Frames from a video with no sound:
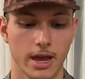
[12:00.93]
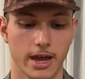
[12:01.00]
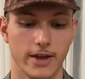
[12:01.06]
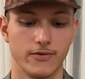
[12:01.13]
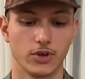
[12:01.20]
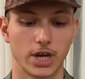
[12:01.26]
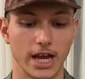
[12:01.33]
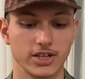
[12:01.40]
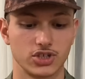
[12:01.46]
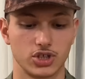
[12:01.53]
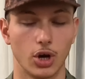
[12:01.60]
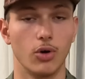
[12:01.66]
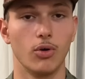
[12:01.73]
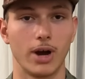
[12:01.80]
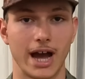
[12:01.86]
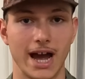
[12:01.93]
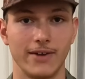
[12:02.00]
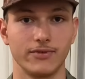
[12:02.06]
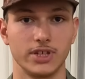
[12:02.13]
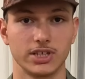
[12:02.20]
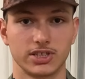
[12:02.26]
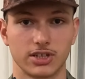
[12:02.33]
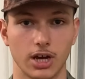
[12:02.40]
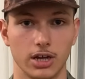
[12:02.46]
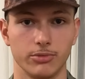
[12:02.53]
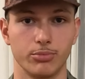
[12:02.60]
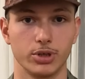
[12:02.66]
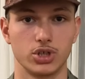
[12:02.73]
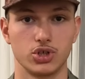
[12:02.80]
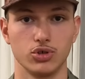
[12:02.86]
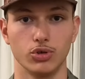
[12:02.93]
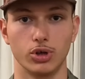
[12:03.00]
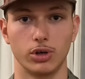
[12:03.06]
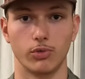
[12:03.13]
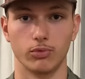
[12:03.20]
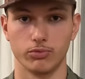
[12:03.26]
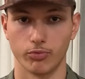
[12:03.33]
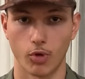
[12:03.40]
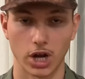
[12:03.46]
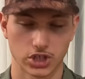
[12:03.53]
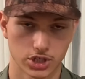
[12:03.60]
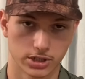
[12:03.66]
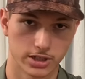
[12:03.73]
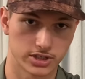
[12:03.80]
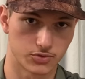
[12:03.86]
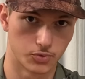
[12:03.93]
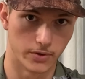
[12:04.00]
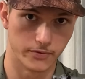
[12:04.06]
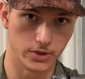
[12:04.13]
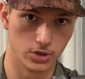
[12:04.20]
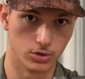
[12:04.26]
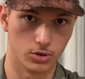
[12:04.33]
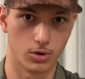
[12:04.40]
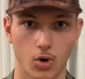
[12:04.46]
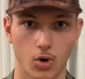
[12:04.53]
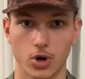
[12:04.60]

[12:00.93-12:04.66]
If you guys don't have this gun, but you're watching this review,